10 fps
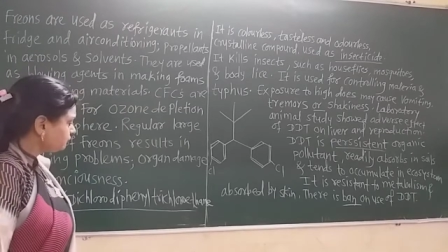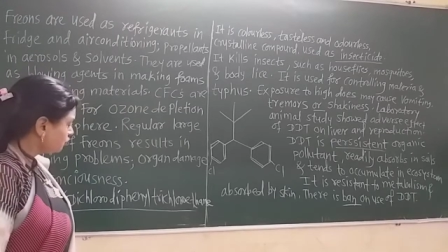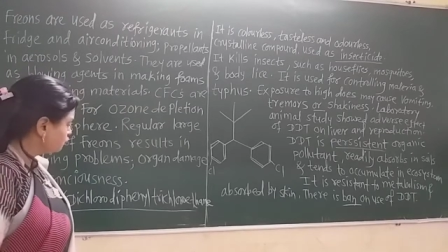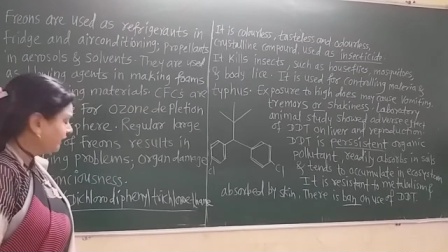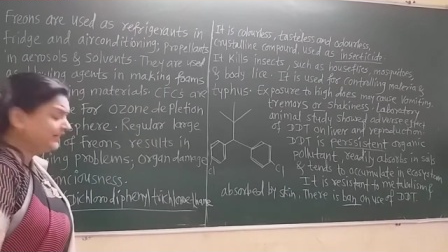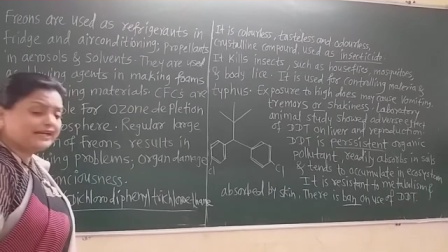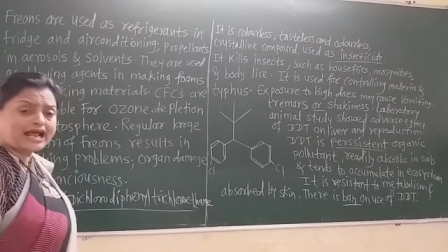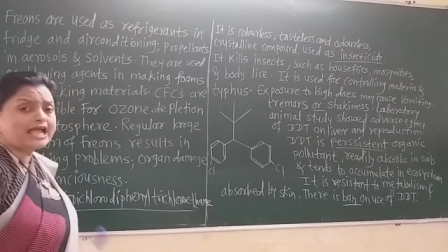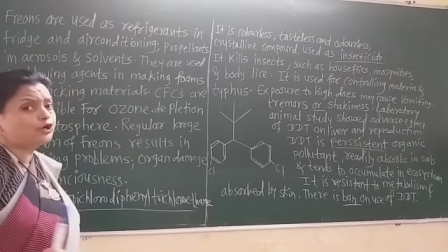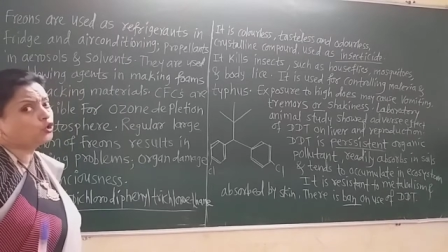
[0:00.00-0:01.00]

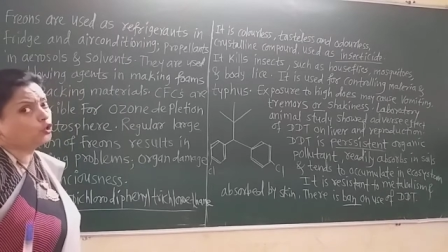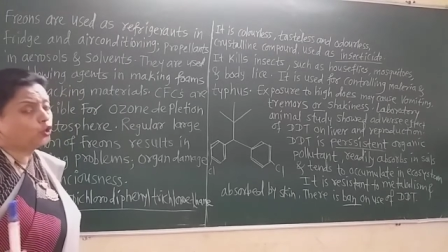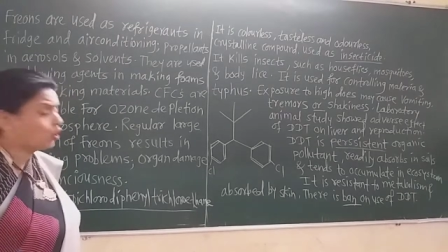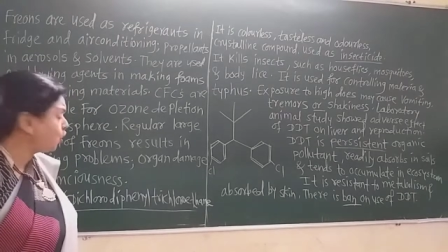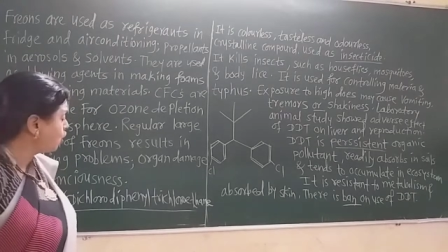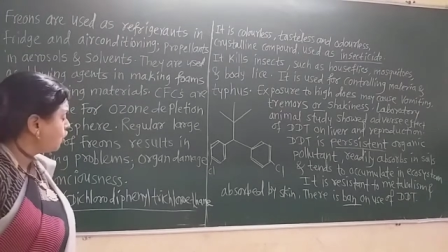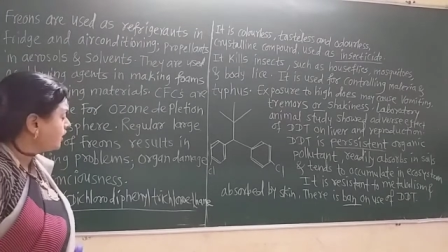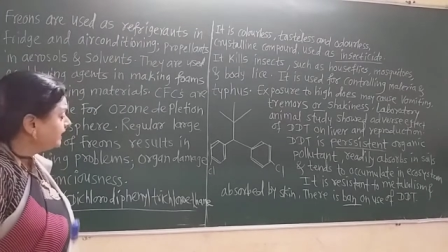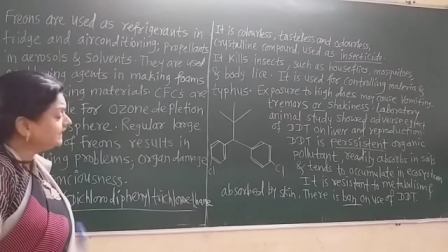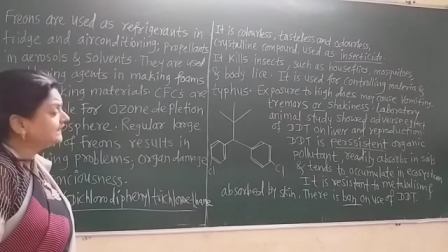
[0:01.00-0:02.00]

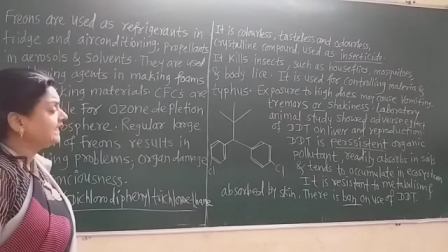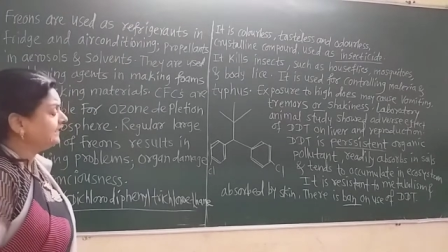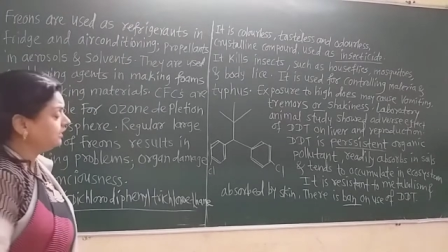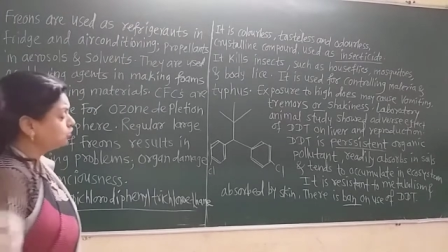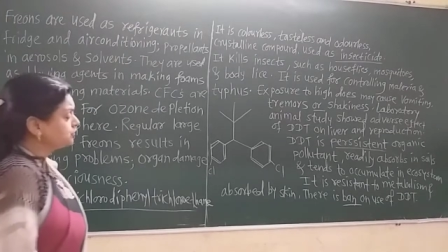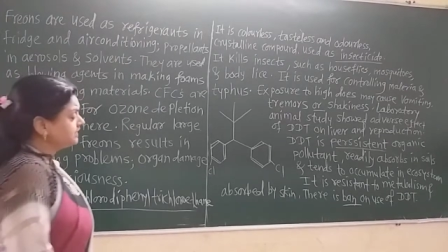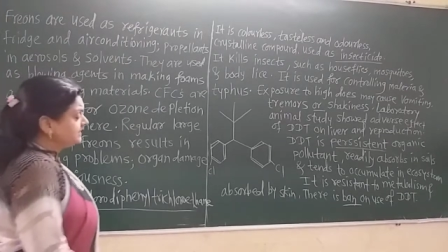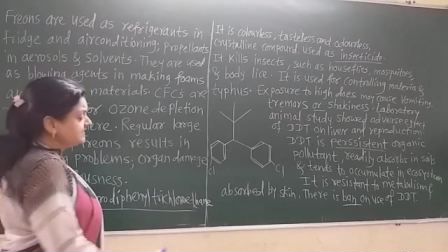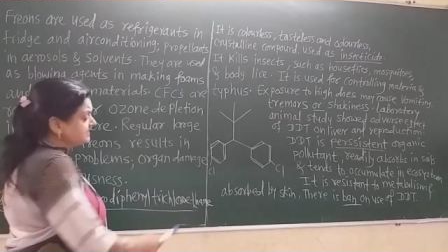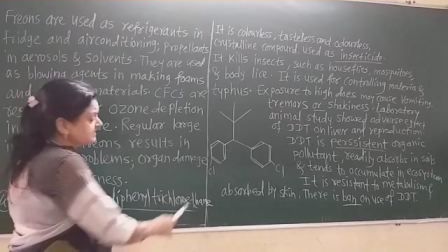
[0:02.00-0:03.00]
Trichloroethane. Now see,
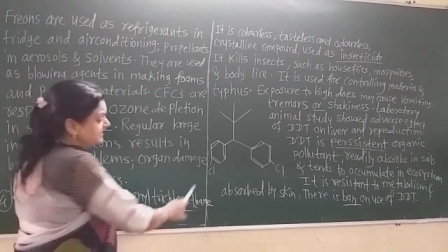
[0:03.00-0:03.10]
this is